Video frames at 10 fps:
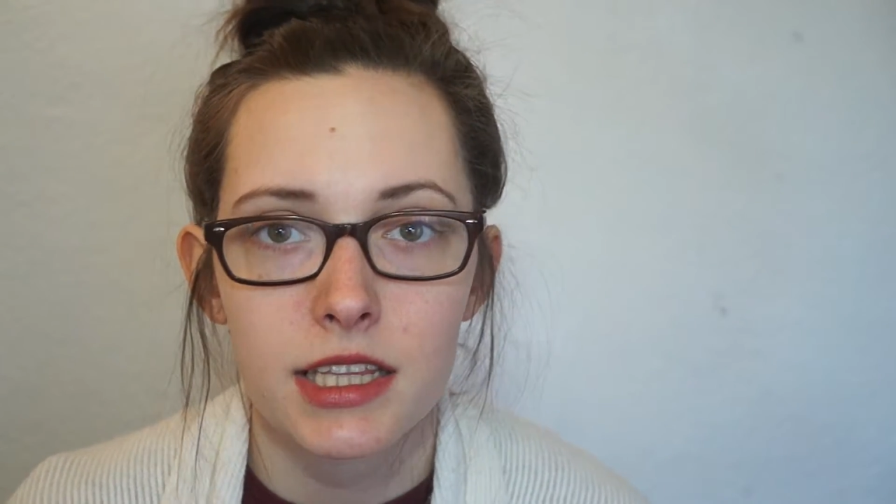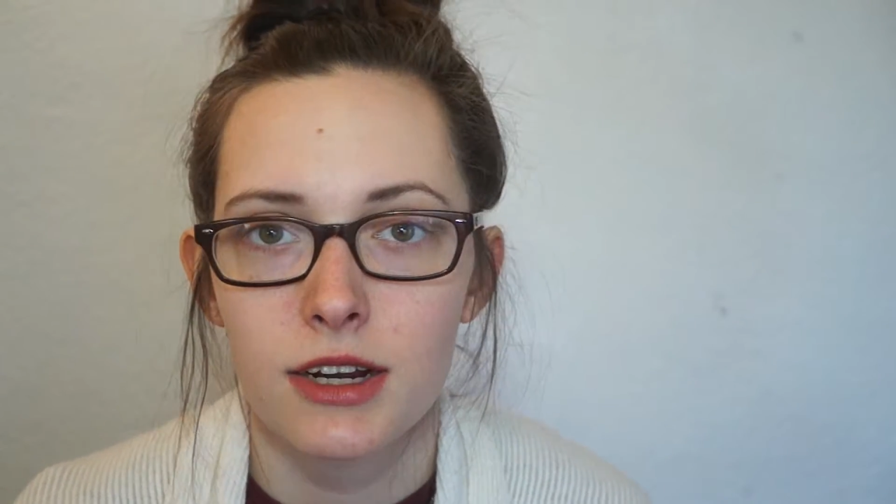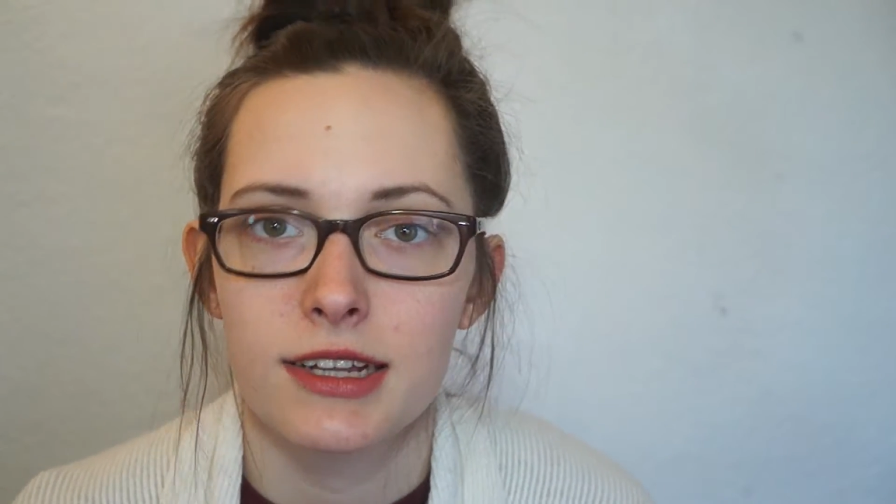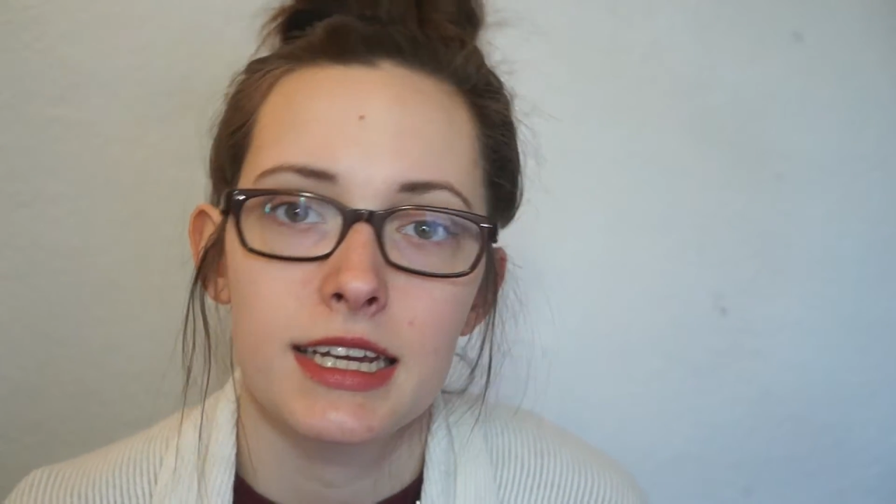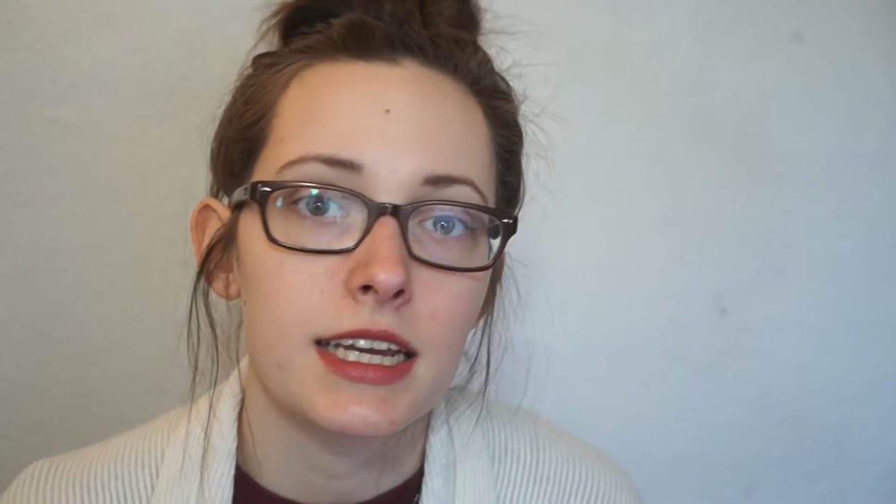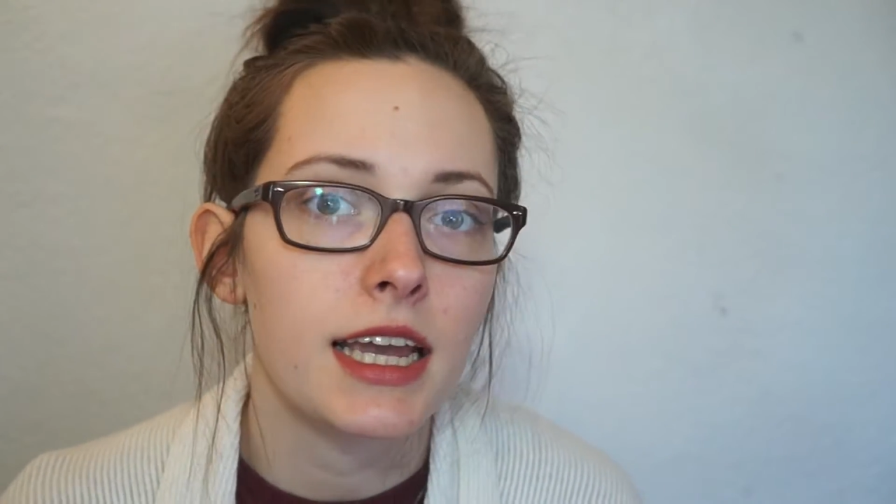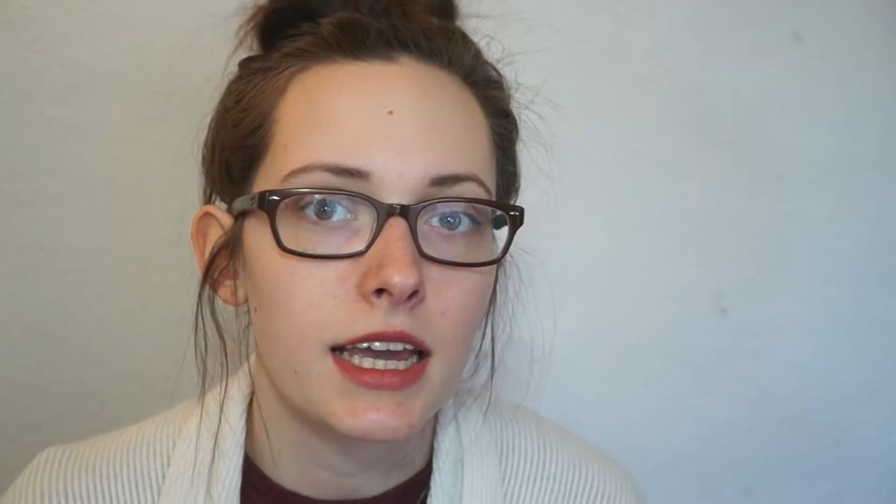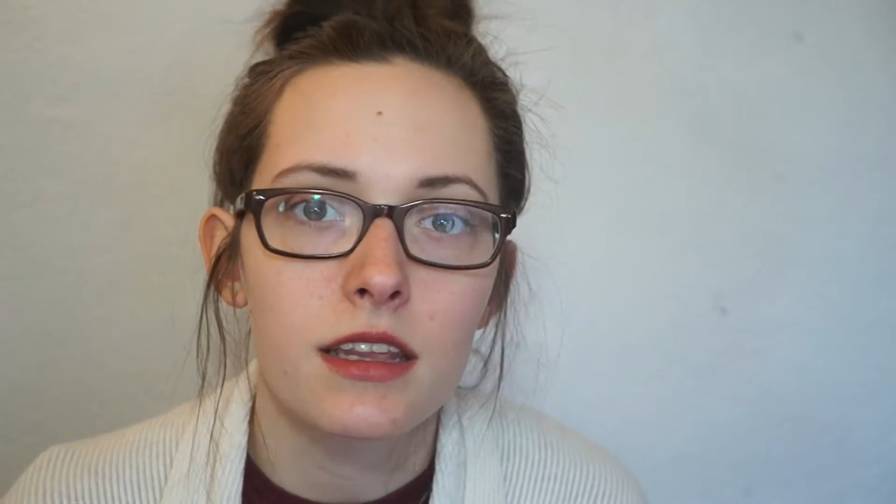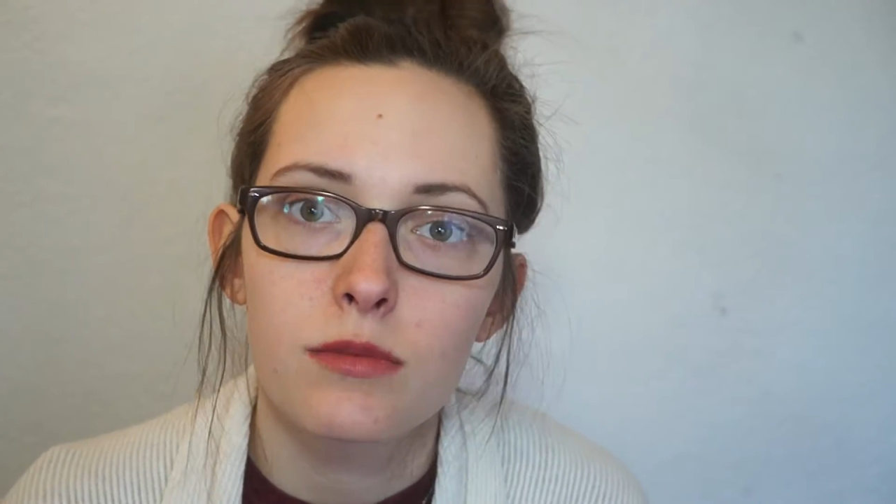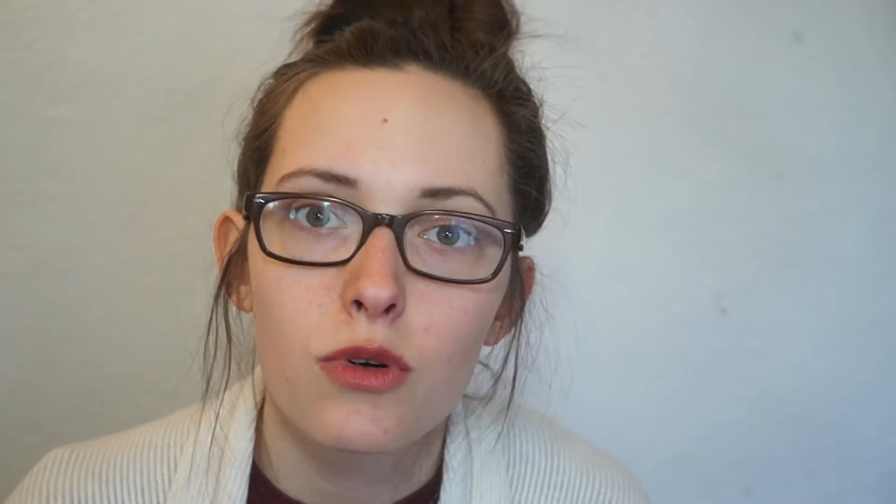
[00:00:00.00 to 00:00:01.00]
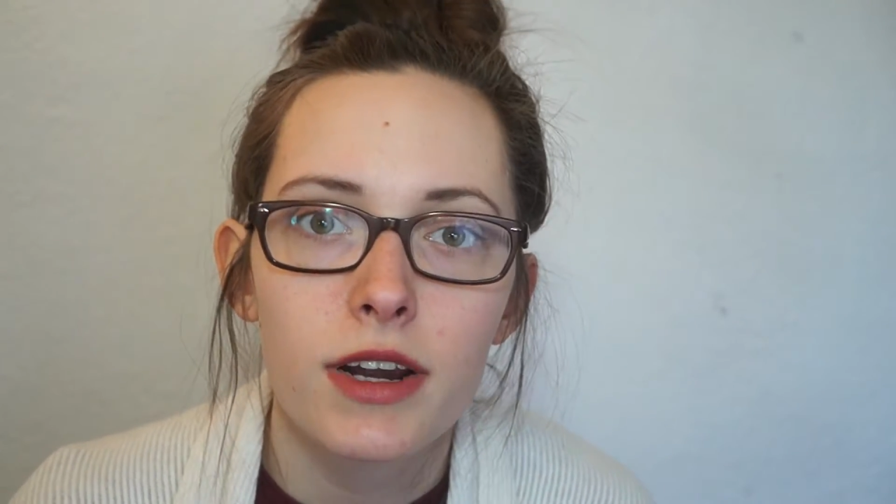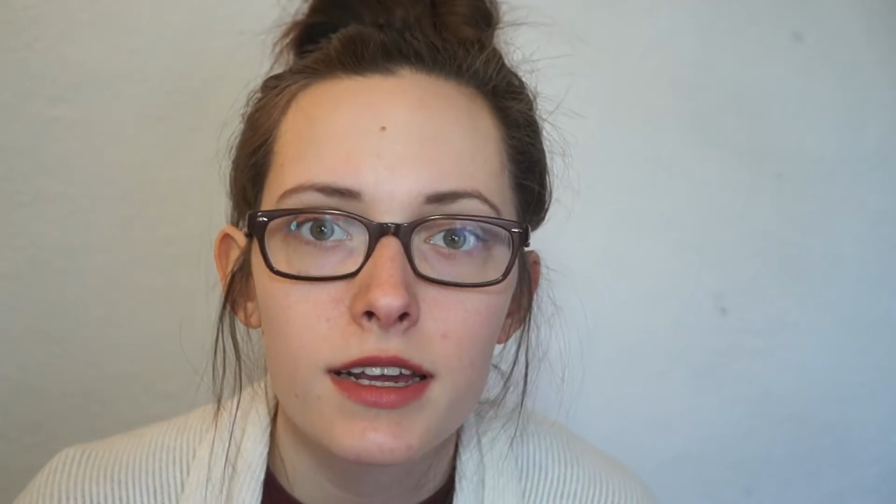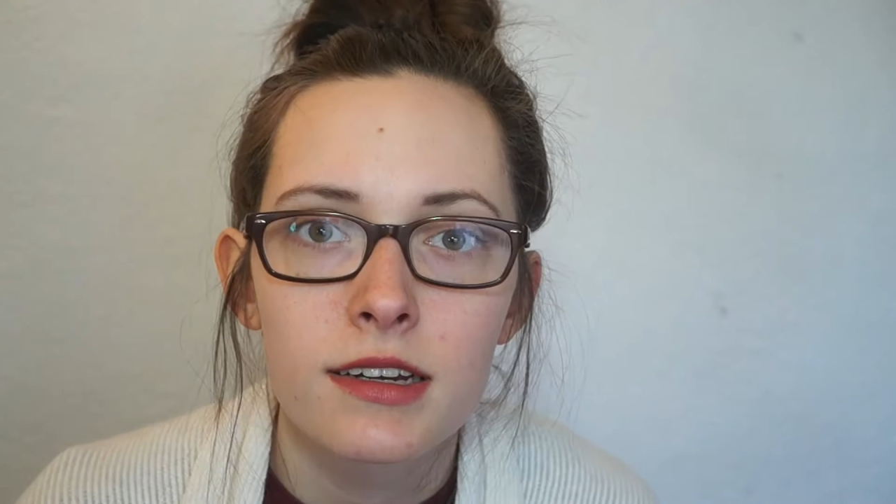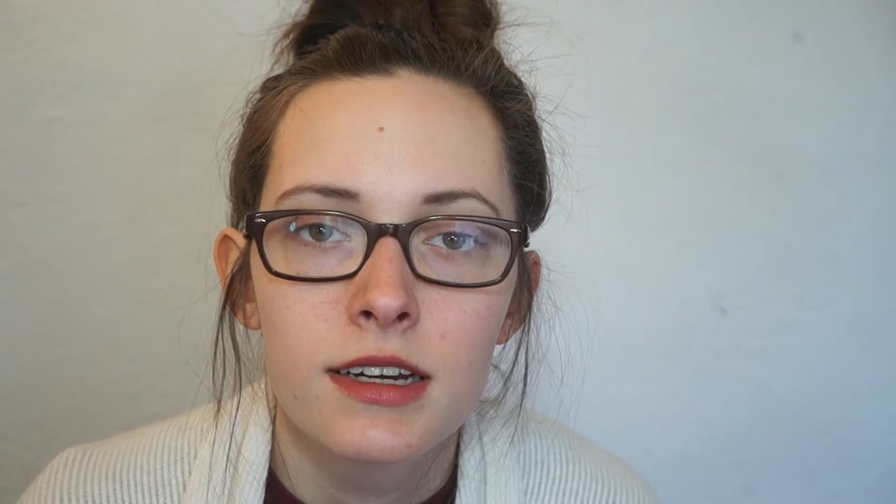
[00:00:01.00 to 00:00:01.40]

there at like 8 in the morning.